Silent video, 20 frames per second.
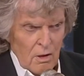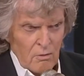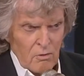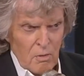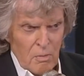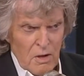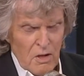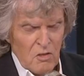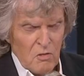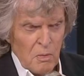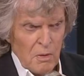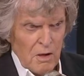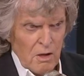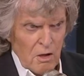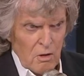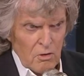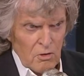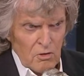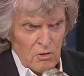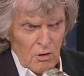from
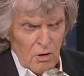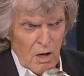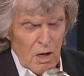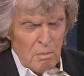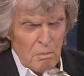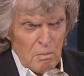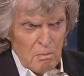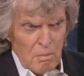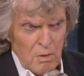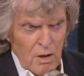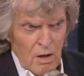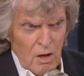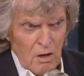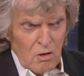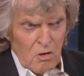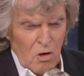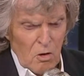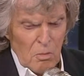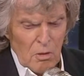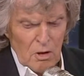HBO and so on.
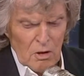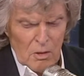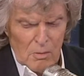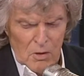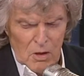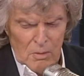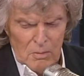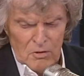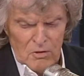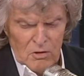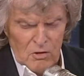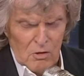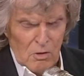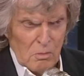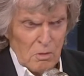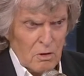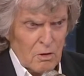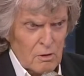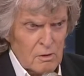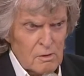Bernard Goldberg. Good morning, Mr.
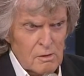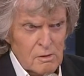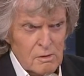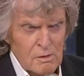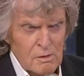Goldberg.